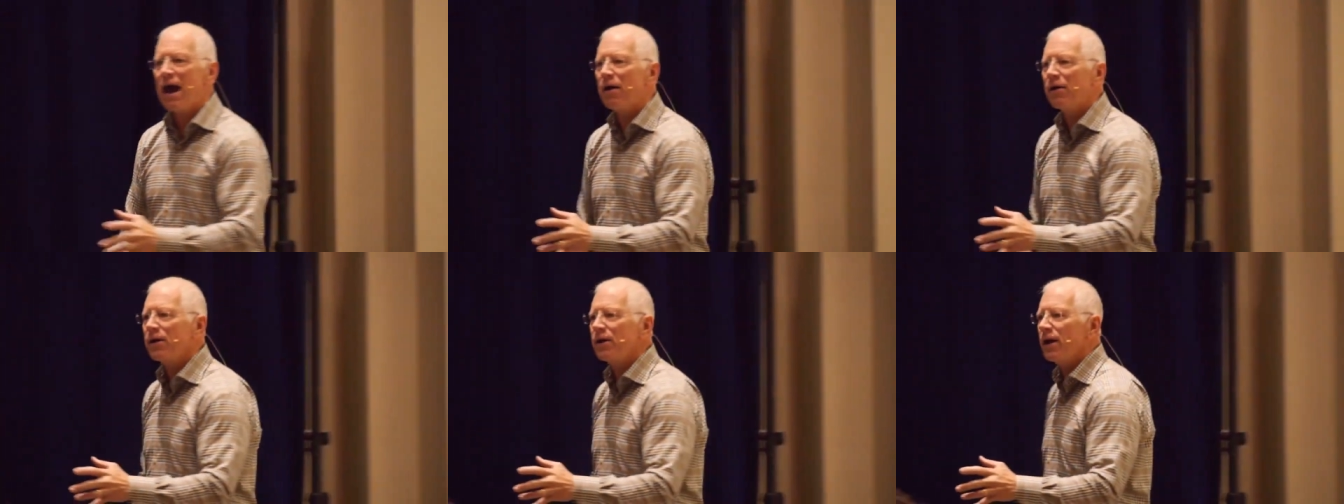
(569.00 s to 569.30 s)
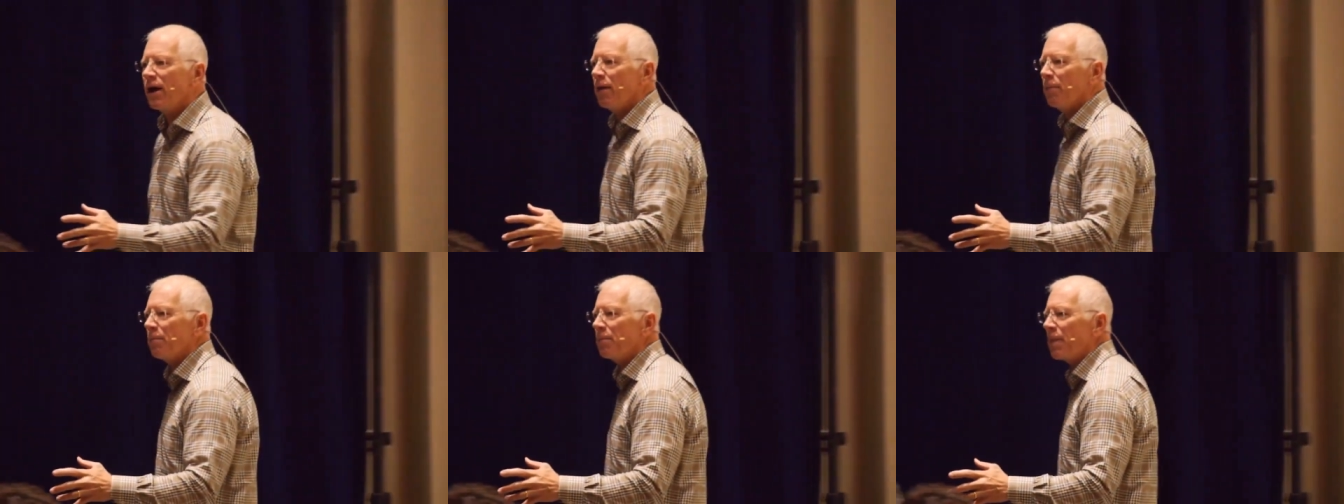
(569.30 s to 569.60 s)

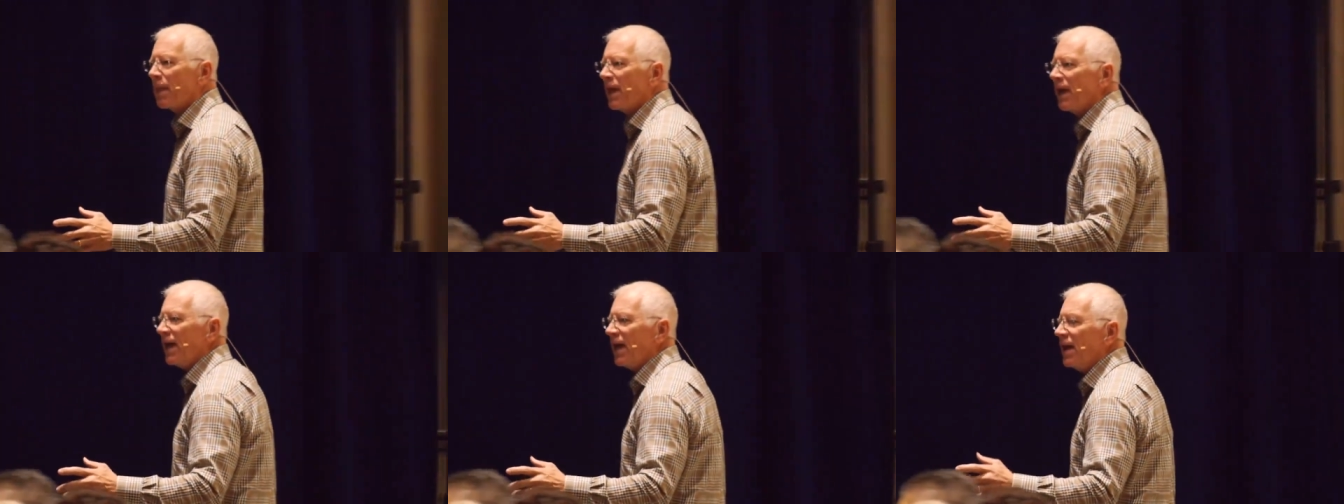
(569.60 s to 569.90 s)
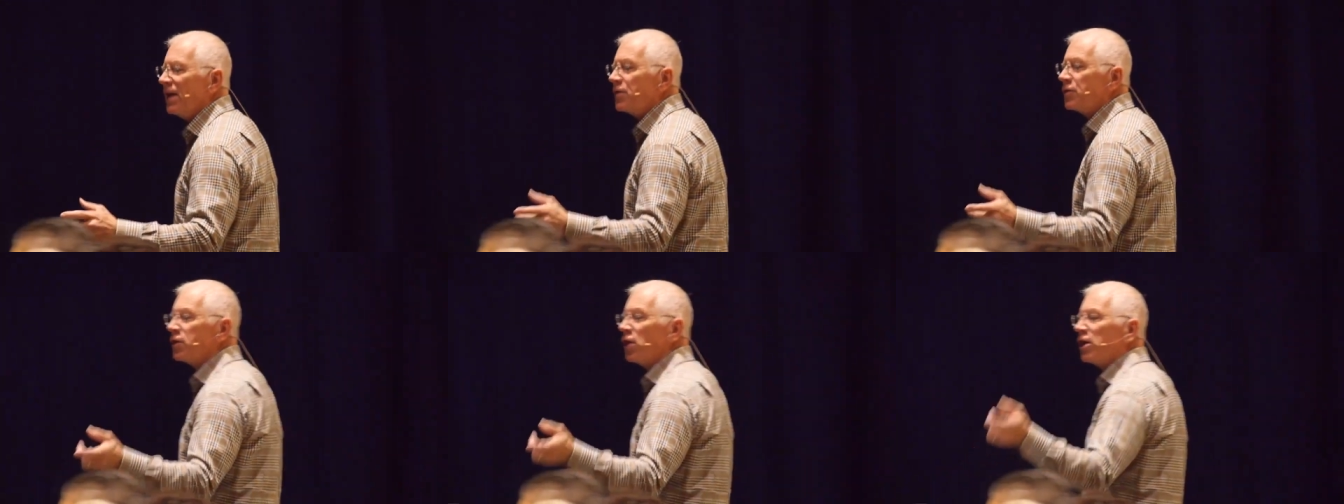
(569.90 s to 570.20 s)
outcome.
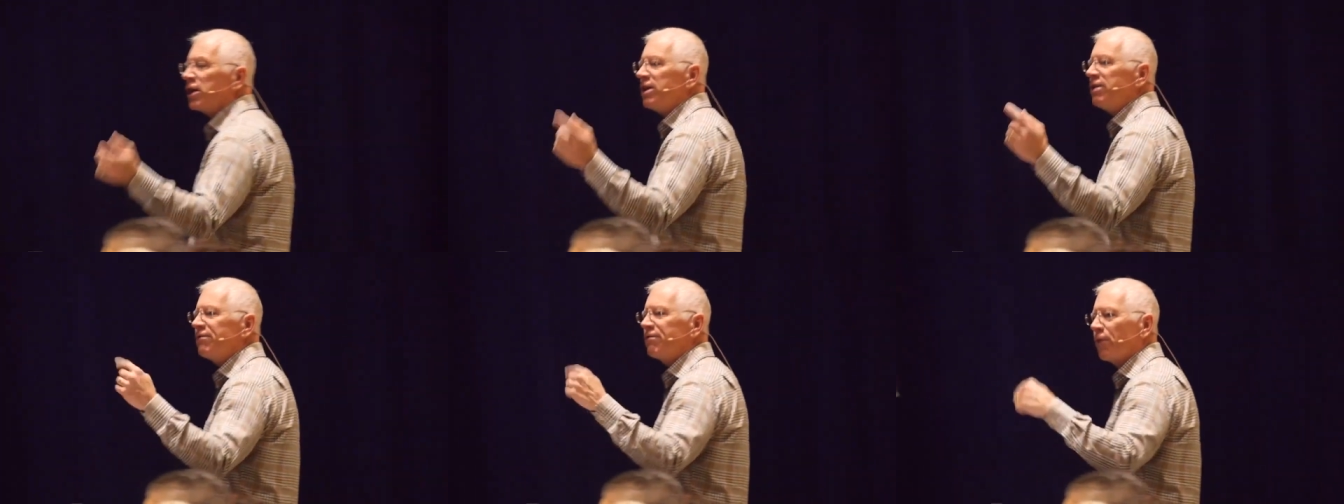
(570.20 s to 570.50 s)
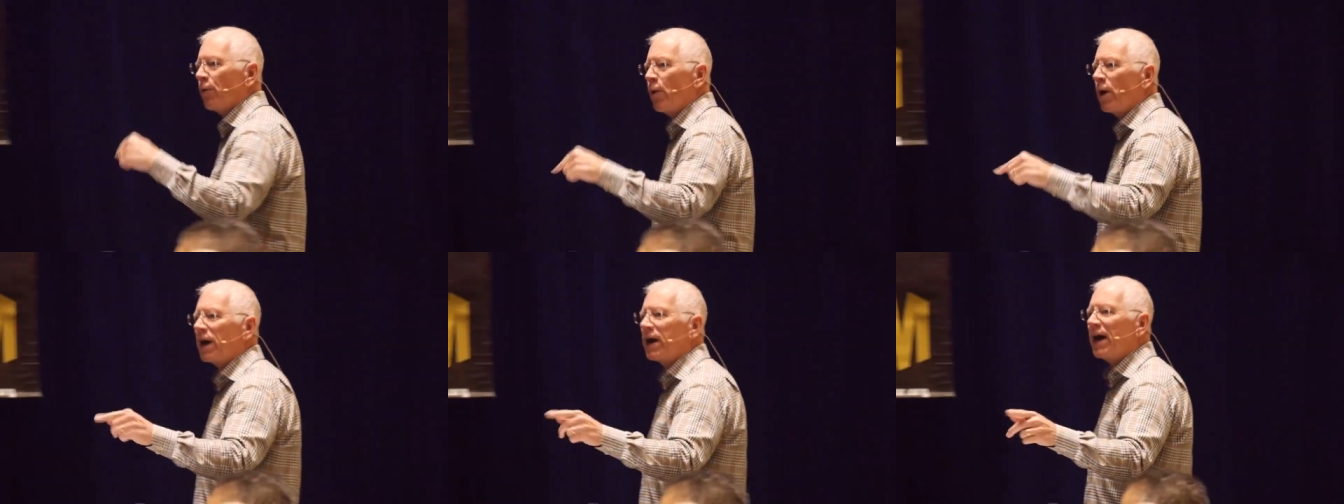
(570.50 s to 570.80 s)
And he's looking
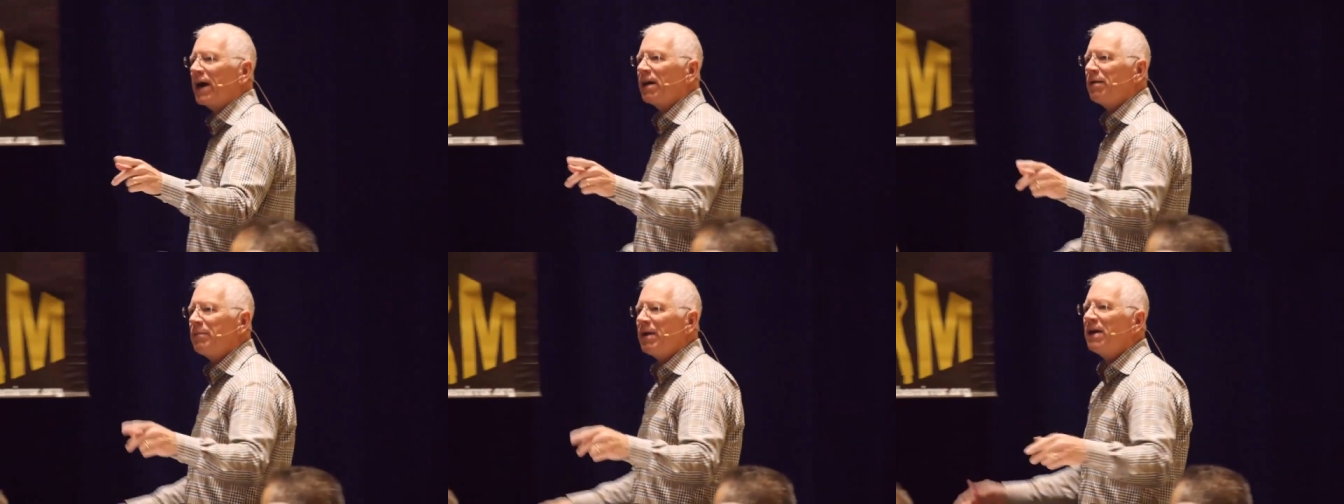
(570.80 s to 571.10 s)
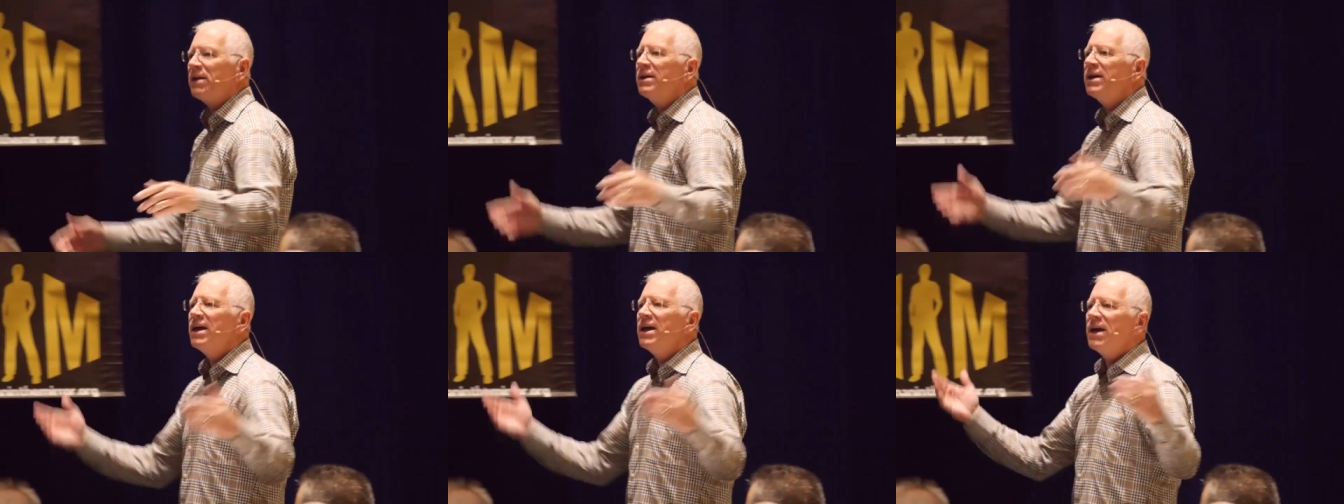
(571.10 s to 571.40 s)
for what kind of
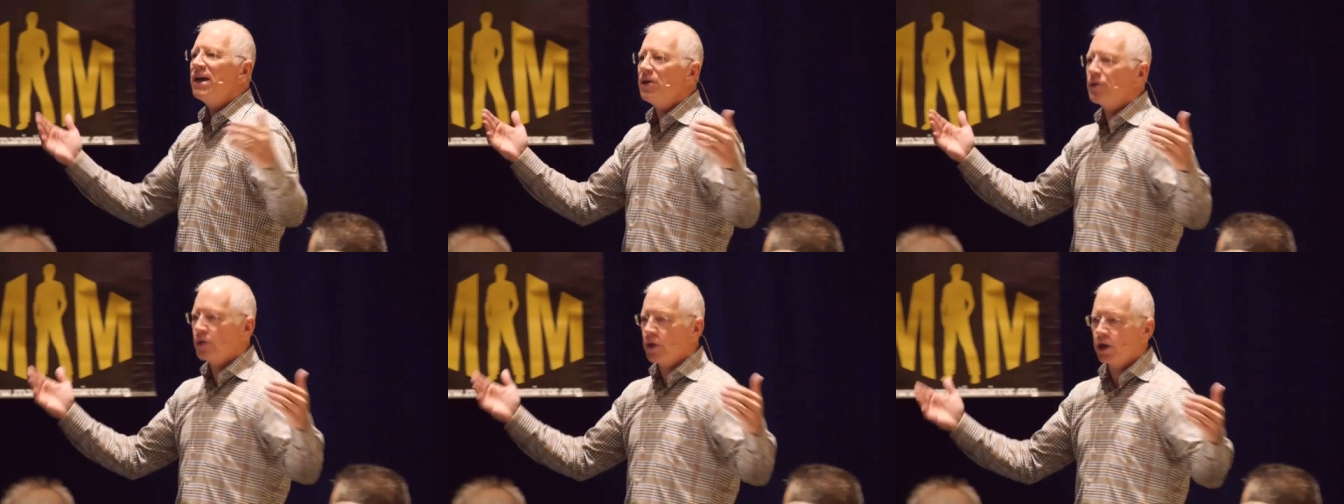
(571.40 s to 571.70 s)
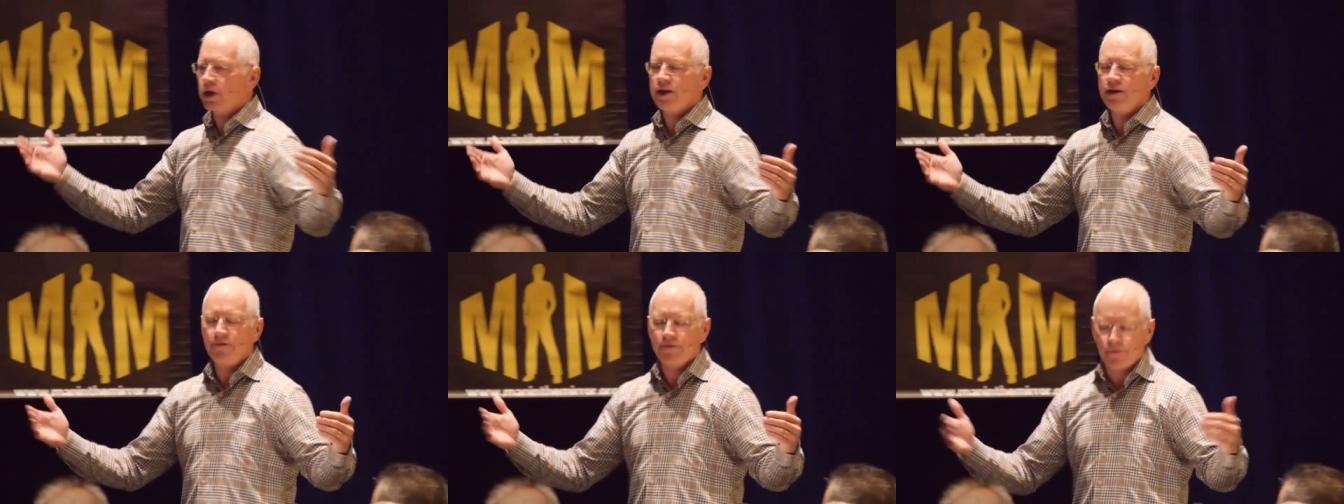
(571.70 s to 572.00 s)
men? He's
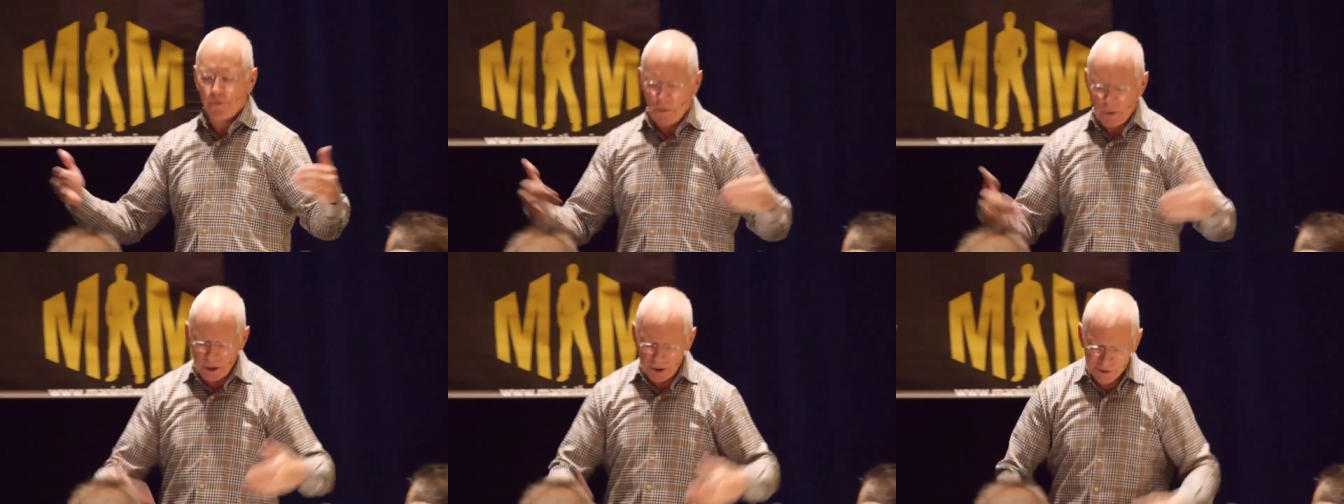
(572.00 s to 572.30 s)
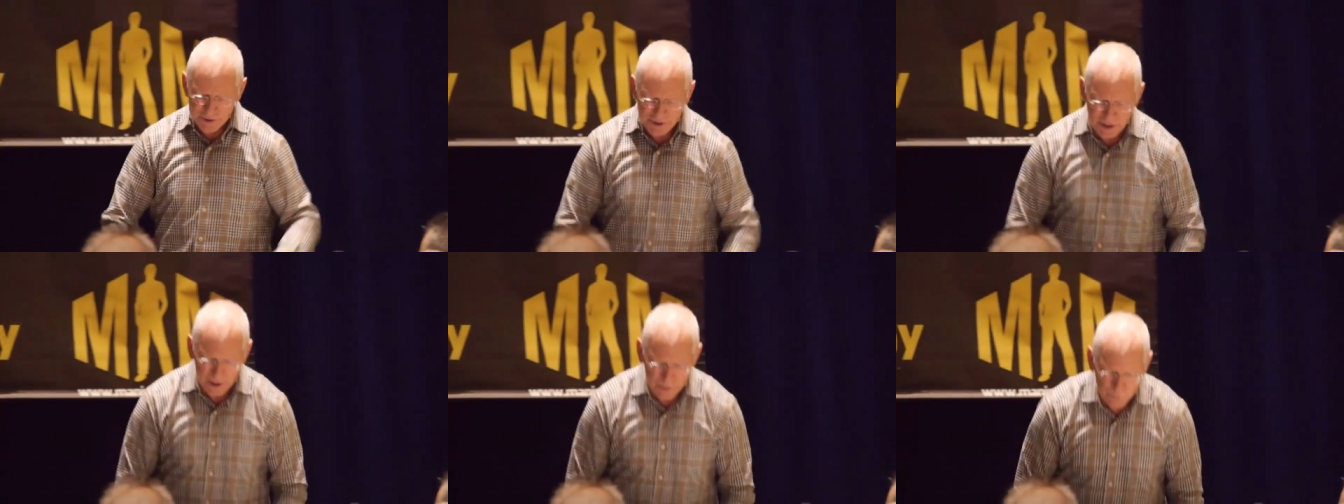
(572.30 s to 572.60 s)
looking for,
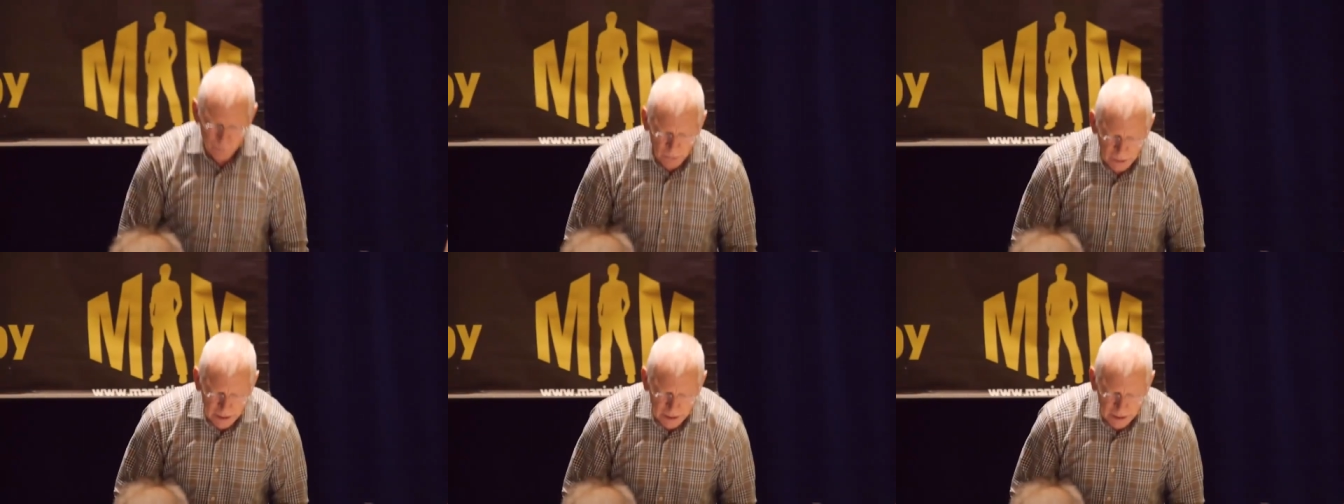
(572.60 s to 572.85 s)
it says,